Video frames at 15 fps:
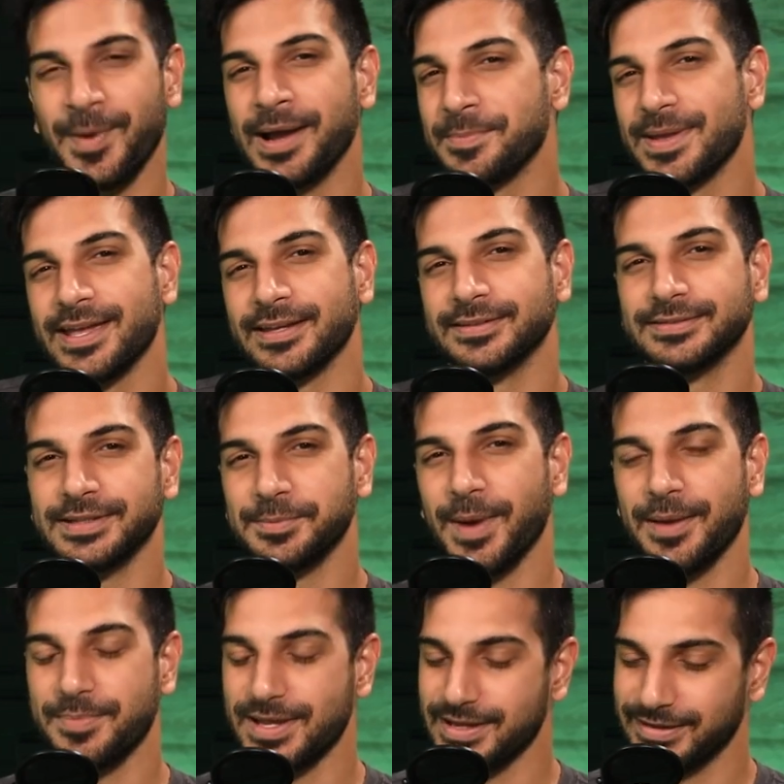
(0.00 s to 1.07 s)
might be. It
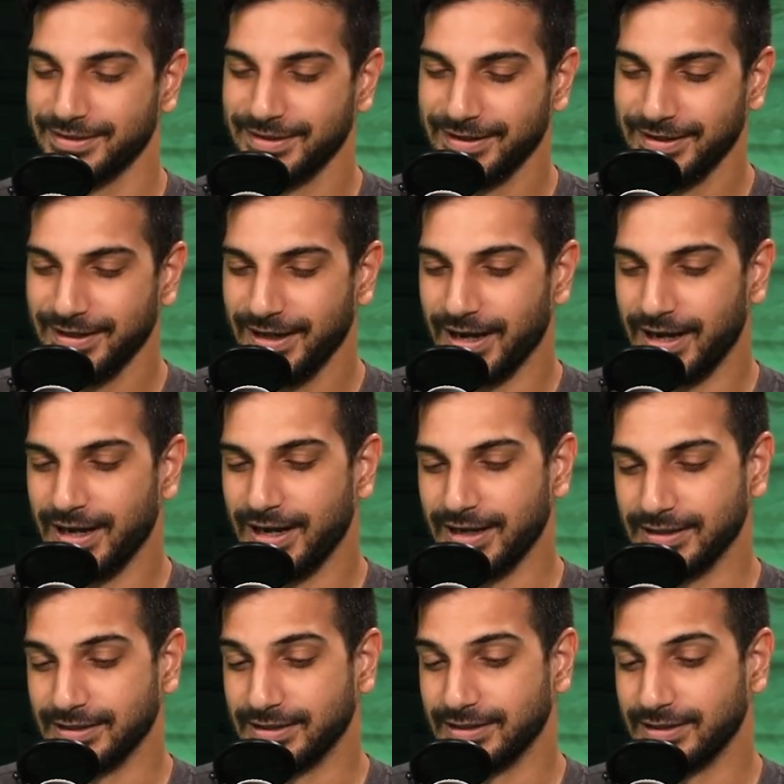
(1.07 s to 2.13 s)
might, might be. be. Uh,
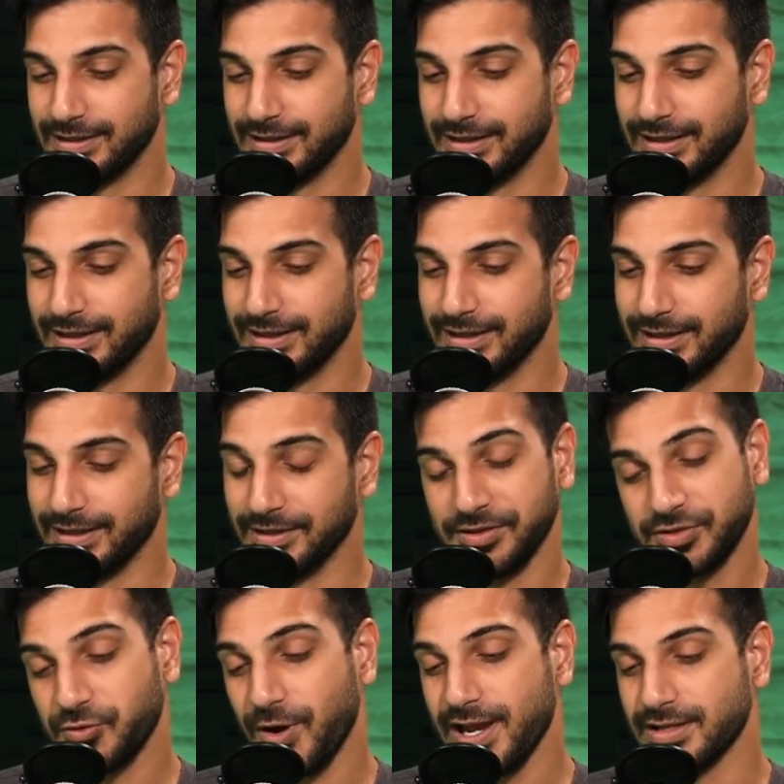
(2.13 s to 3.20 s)
That's what I would rate him. He
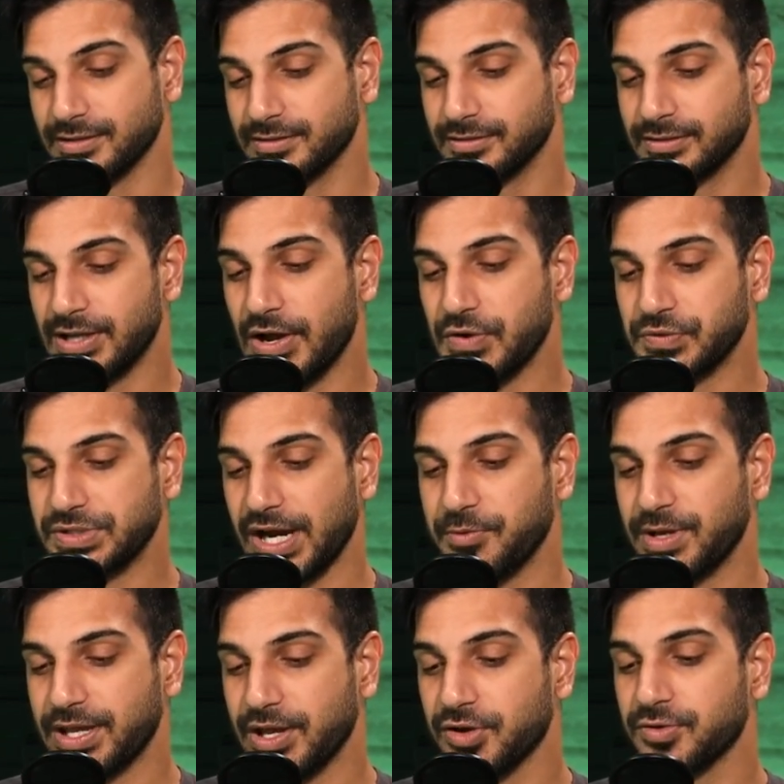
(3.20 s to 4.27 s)
looked great. No,
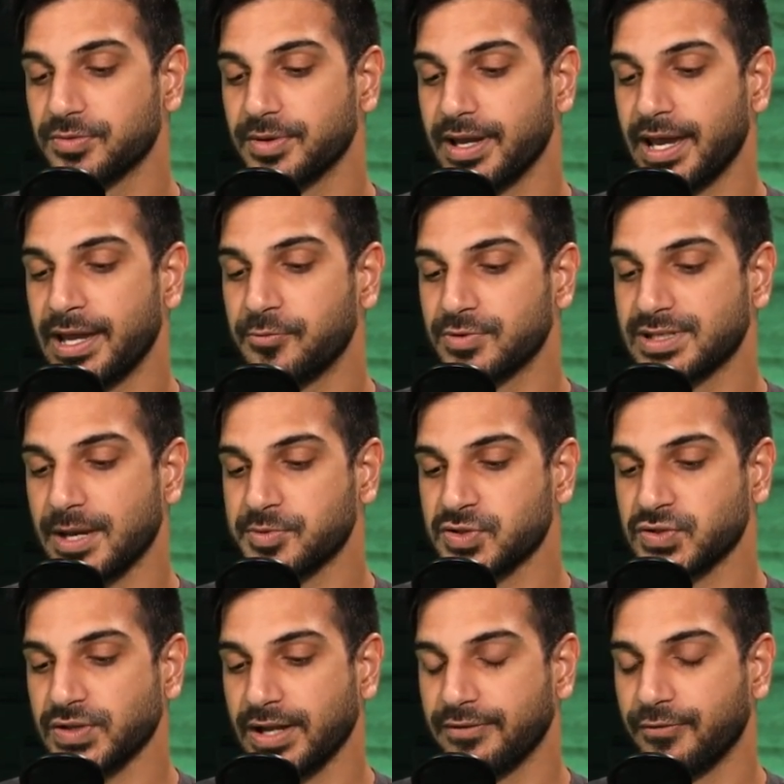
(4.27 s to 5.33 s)
Tyreek Hill, eight
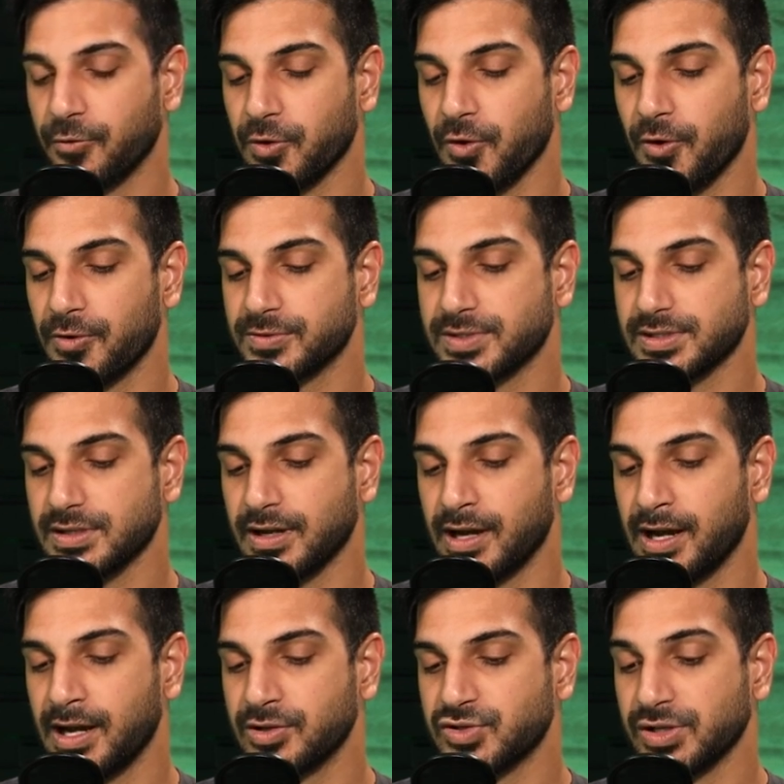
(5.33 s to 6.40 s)
receptions, ninety-four yards.
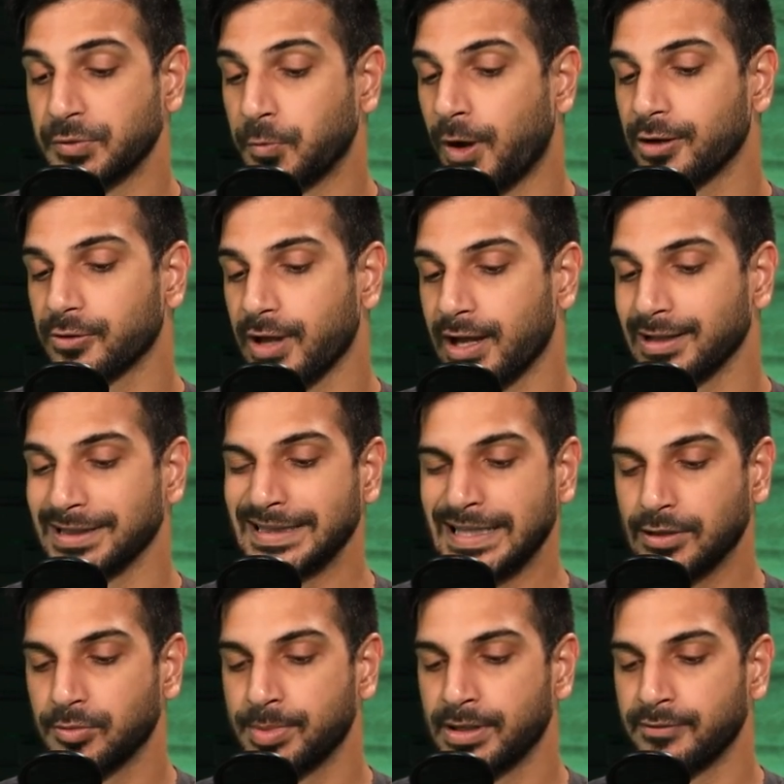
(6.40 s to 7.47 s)
Uh, Jalen Waddle got a
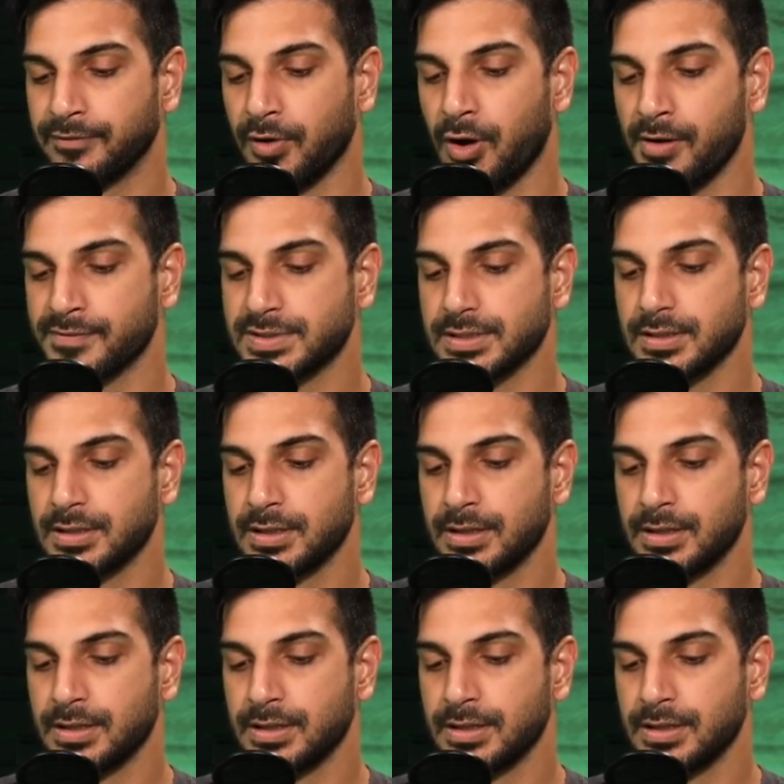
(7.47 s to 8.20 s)
little bit involved.